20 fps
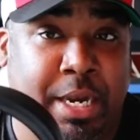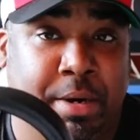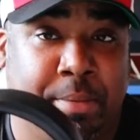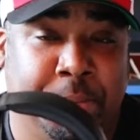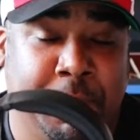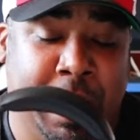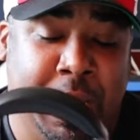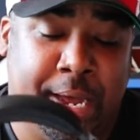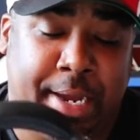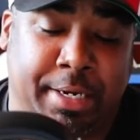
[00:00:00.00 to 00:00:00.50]
in
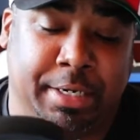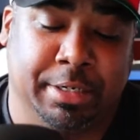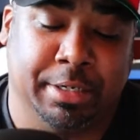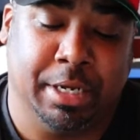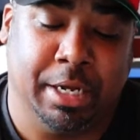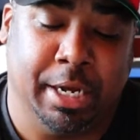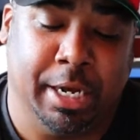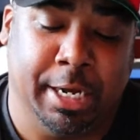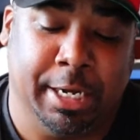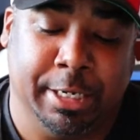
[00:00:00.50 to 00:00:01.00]
mind.
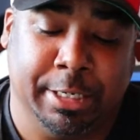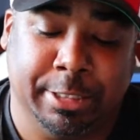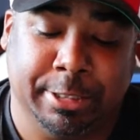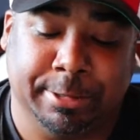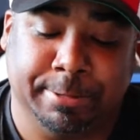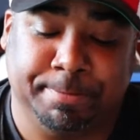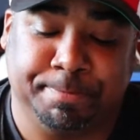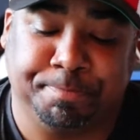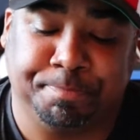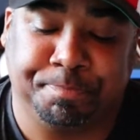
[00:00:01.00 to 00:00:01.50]

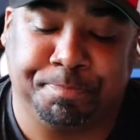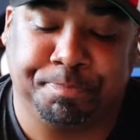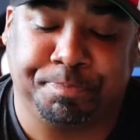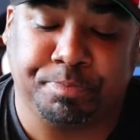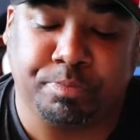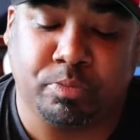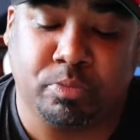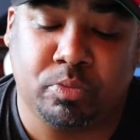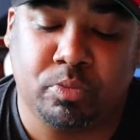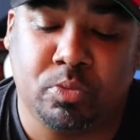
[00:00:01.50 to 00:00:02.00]

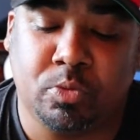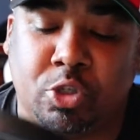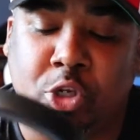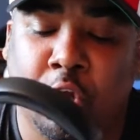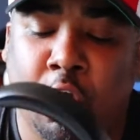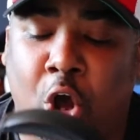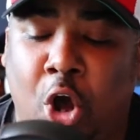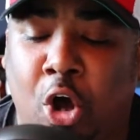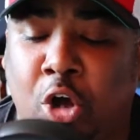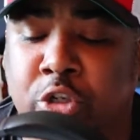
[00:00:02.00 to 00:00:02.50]

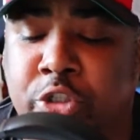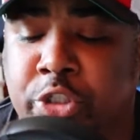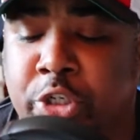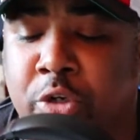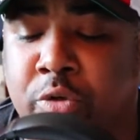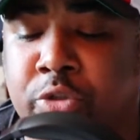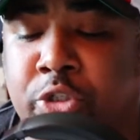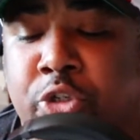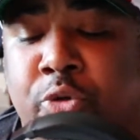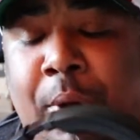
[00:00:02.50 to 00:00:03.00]

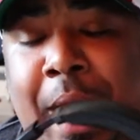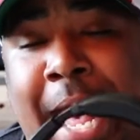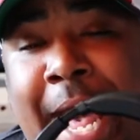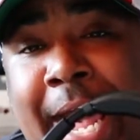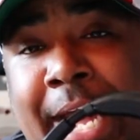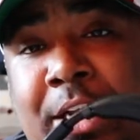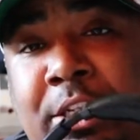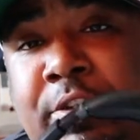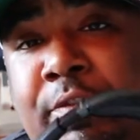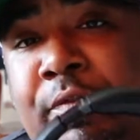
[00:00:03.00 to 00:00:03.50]
Also, to
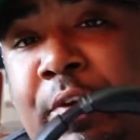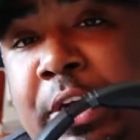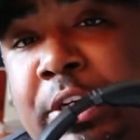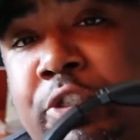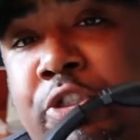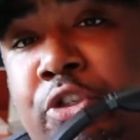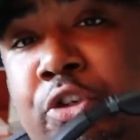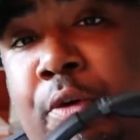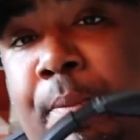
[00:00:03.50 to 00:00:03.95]
activate your